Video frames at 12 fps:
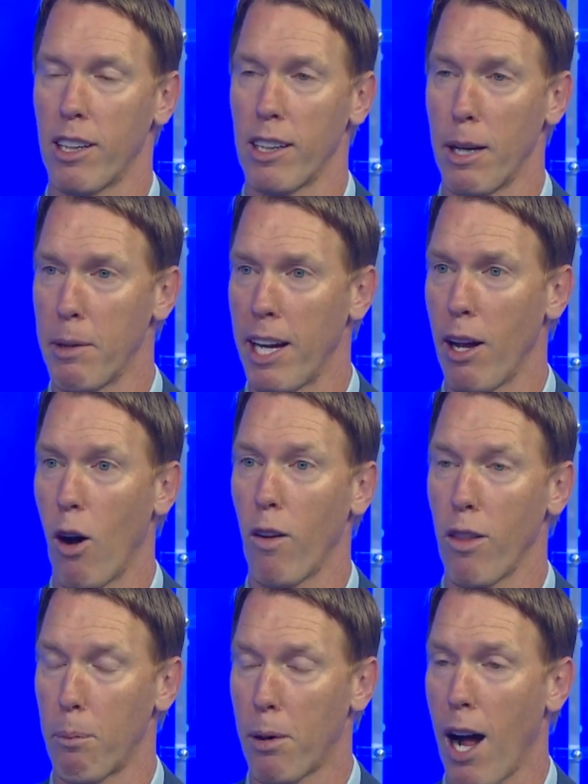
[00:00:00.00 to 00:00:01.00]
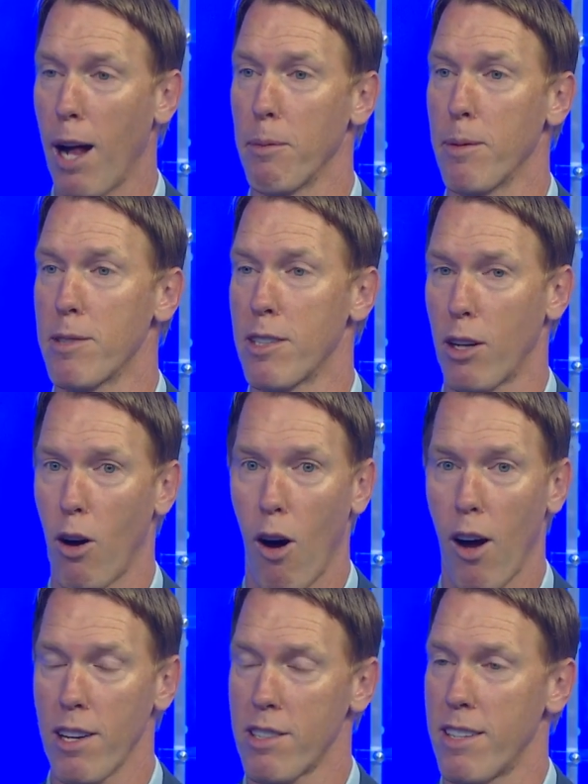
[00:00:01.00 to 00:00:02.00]
eliminate all the problems, the
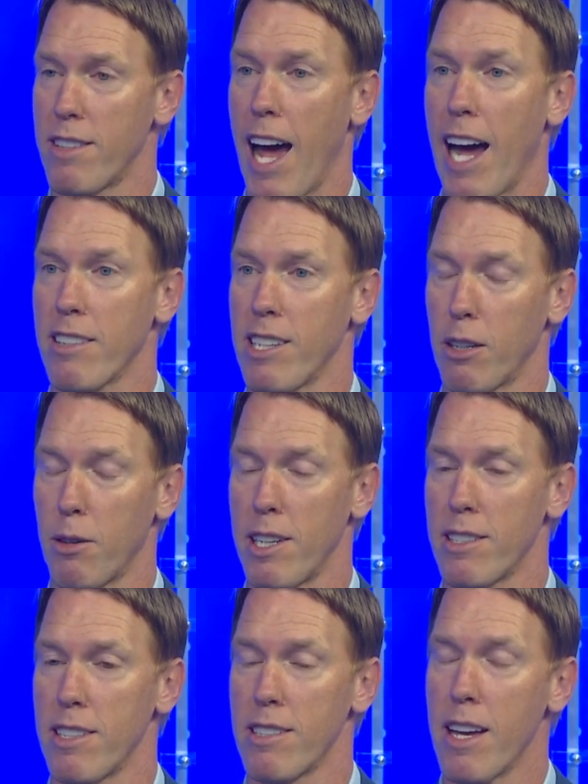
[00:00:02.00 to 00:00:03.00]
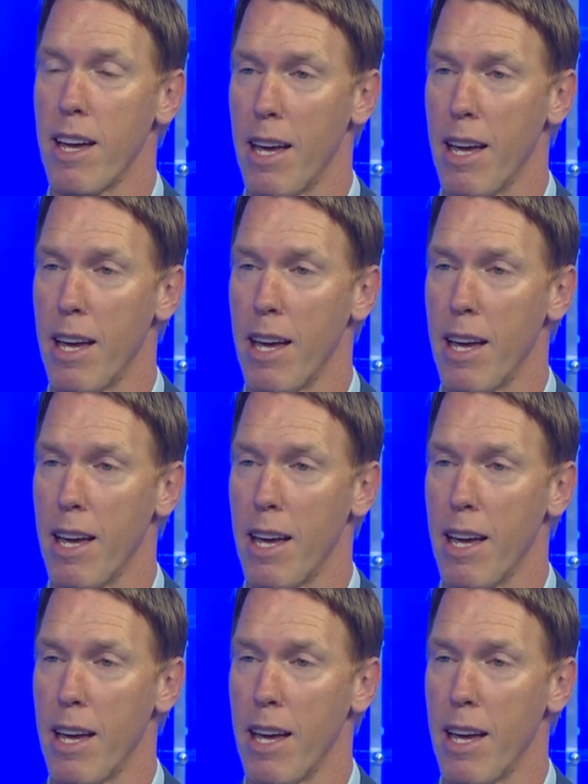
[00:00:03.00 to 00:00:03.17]
costs, the tax increases,